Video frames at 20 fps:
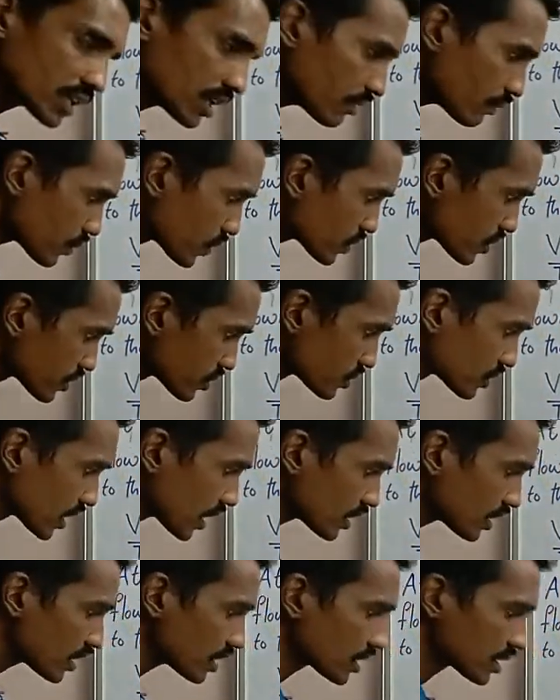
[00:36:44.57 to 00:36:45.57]
are put
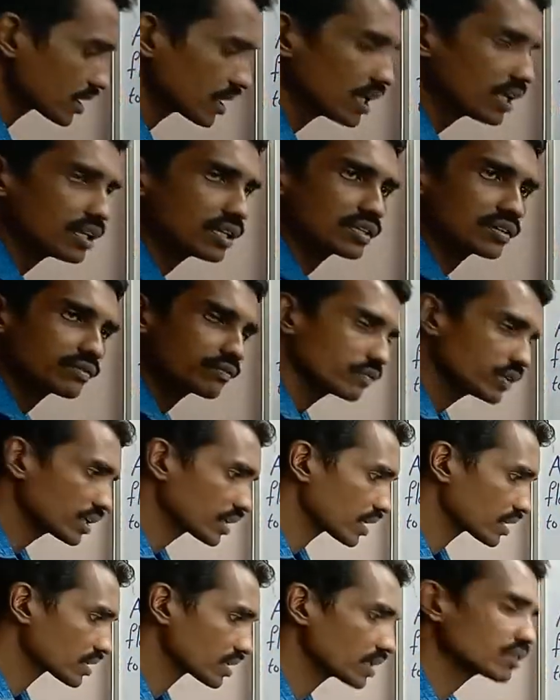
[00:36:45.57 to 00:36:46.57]
together here. We
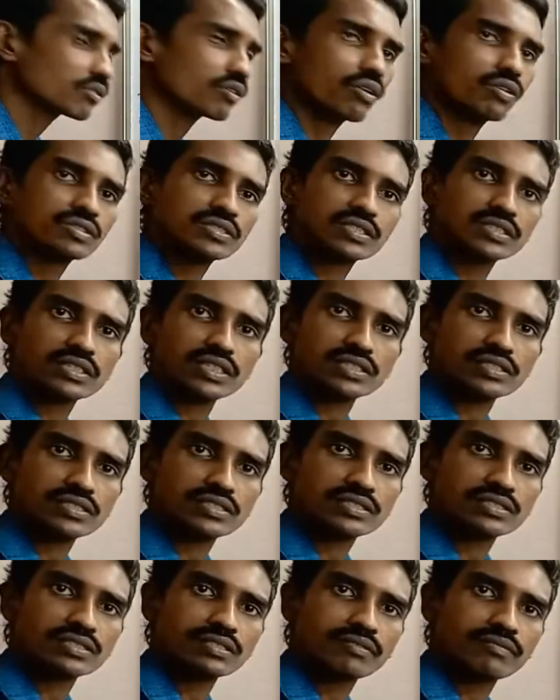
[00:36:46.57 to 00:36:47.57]
get a
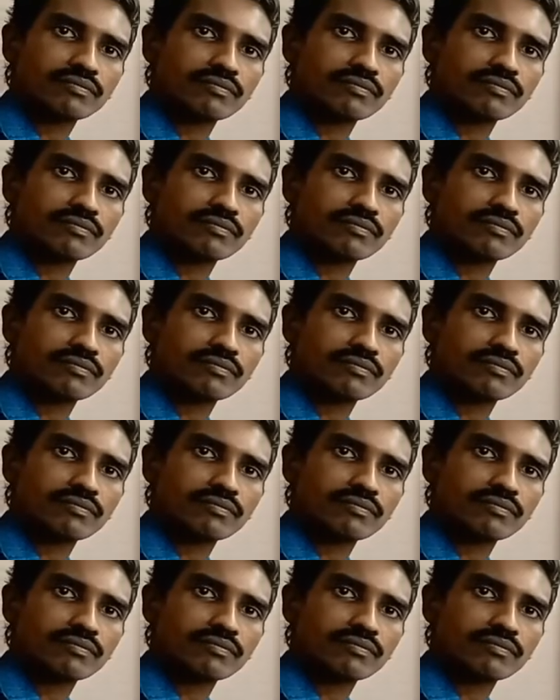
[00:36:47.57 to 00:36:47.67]
constants.